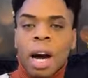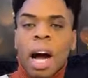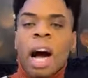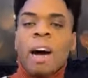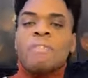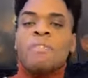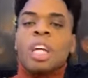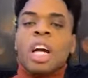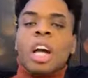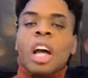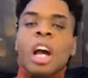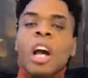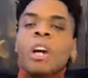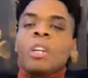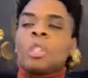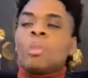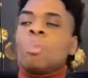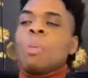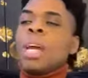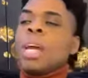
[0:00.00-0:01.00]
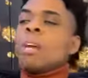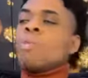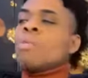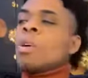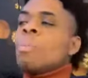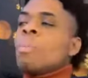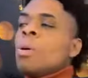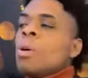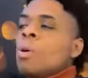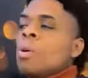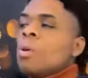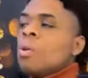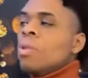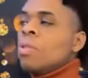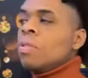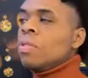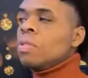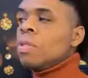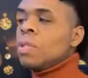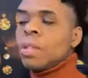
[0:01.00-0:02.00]
of the curse being
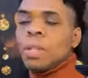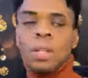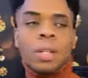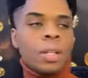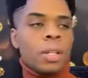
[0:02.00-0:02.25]
removed